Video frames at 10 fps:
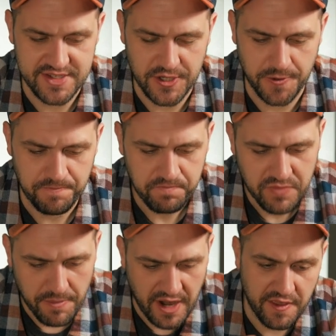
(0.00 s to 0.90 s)
So,
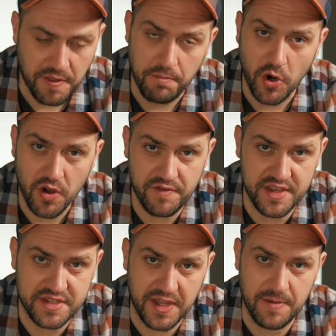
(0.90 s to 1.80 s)
but I think the bulk of
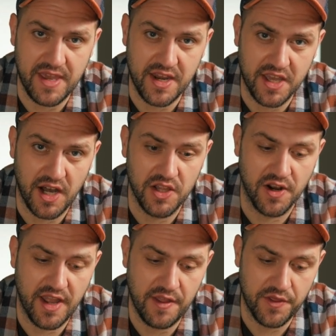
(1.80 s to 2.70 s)
this is gonna be in
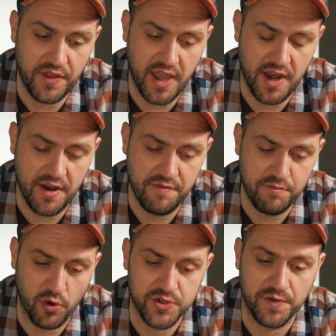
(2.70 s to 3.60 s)
color in
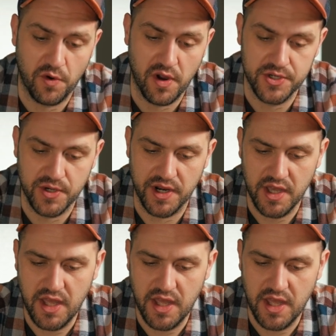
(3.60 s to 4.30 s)
Portra 400.